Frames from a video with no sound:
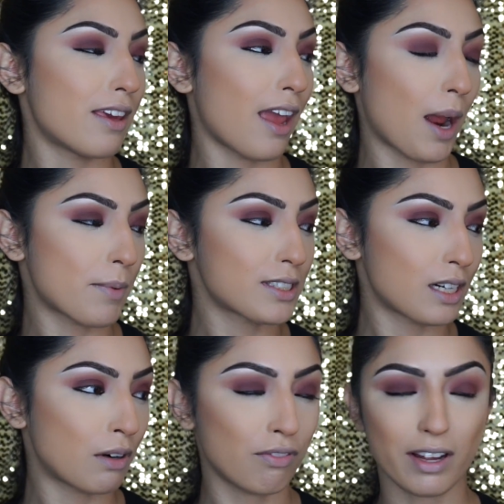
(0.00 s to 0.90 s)
camera's
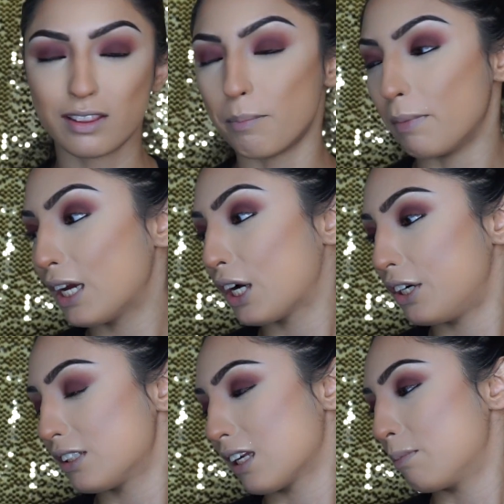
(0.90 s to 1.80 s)
gonna reflect the mirror
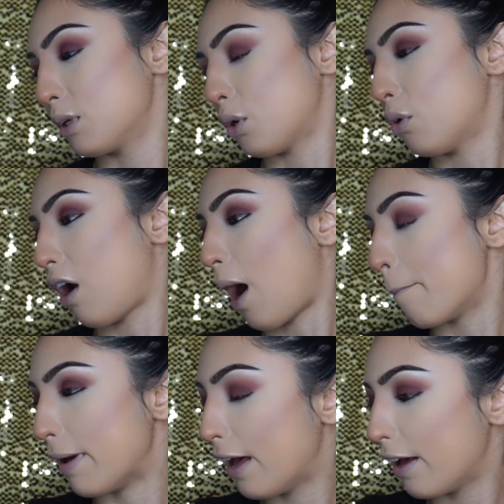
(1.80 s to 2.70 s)
and it's gonna be a whole
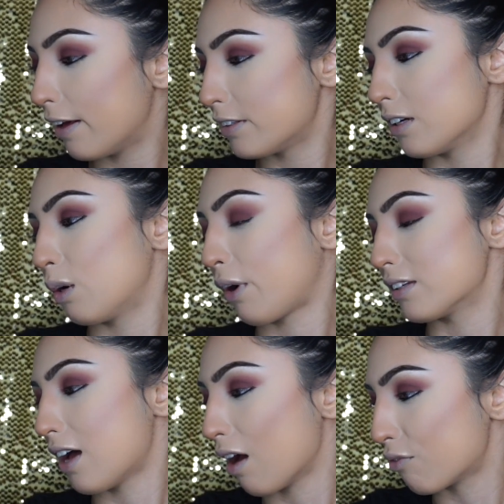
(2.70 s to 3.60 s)
hot mess. They don't
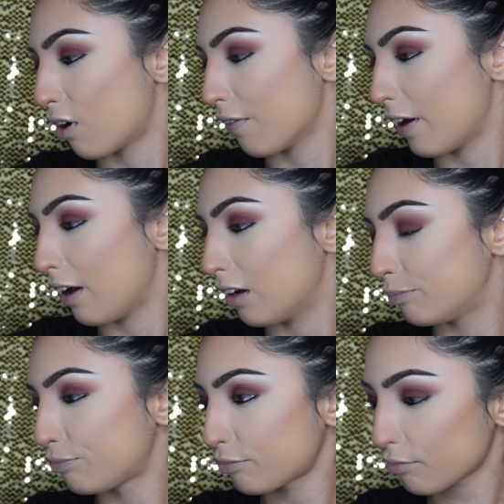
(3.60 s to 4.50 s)
got time for all that.